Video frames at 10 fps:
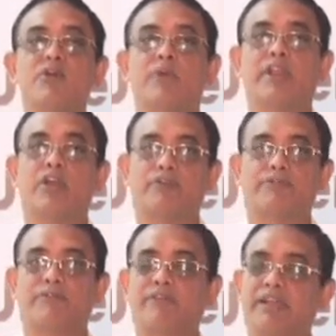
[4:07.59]
Very
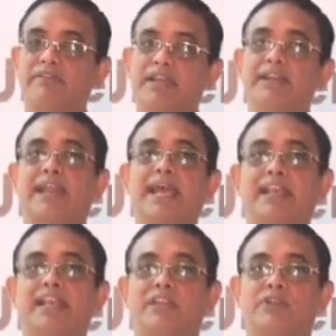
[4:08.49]
often, very
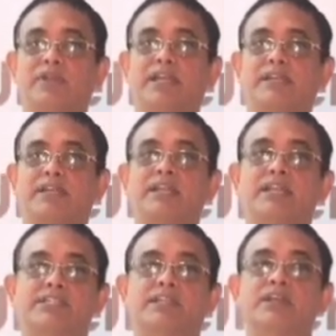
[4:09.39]
rarely do you get a
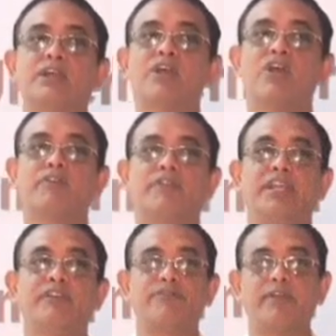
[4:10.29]
condition of an
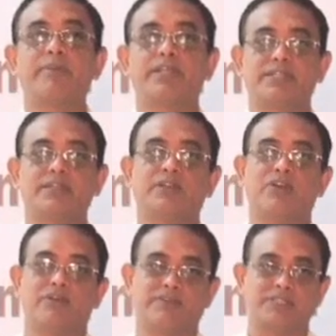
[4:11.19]
inflammation
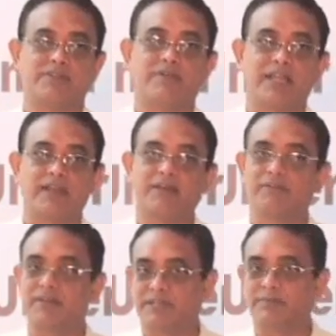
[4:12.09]
of the cervical
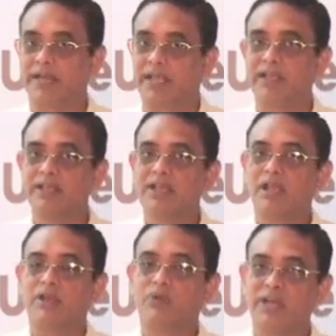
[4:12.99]
vertebrae,
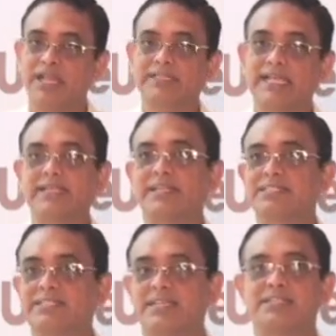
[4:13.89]
and only in that
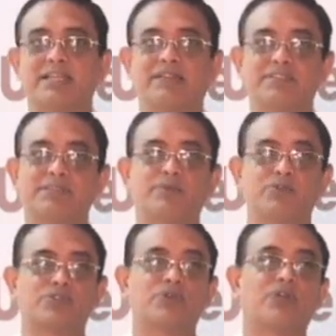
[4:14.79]
instance are we
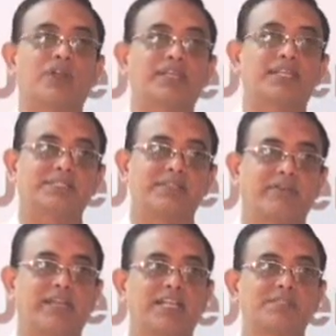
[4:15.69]
supposed to call it a
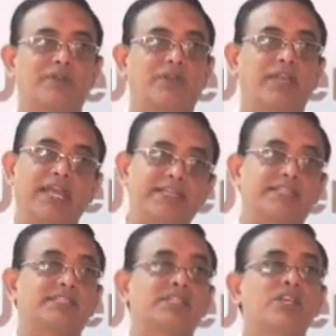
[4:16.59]
cervical
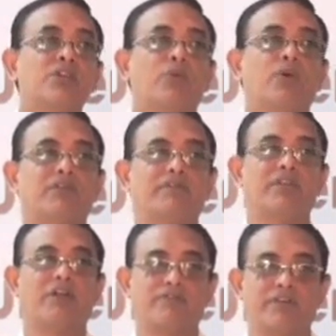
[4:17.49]
spondylitis. What we
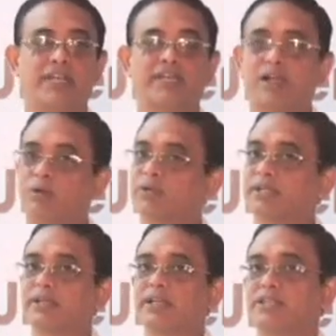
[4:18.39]
often
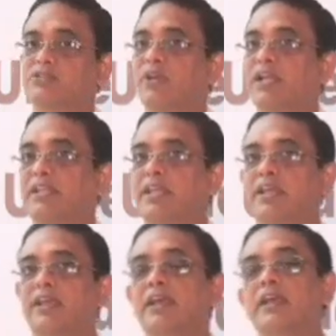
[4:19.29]
encounter is only
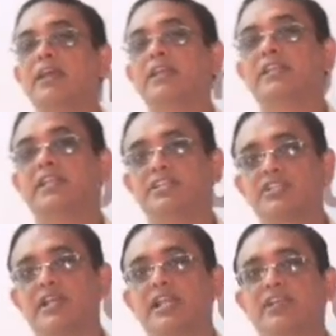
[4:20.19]
the
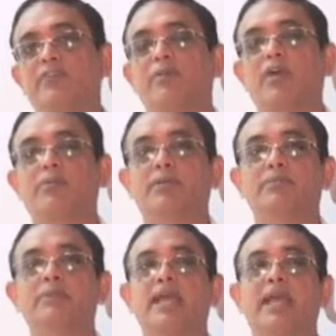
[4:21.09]
degenerative
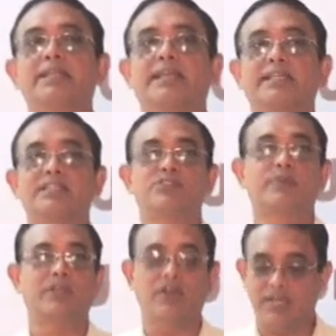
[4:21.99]
problem, and that is to be
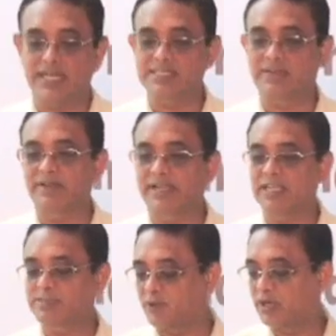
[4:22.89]
called a cervical
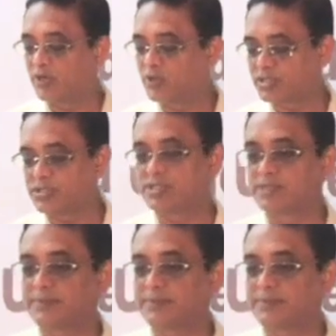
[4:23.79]
spondylosis.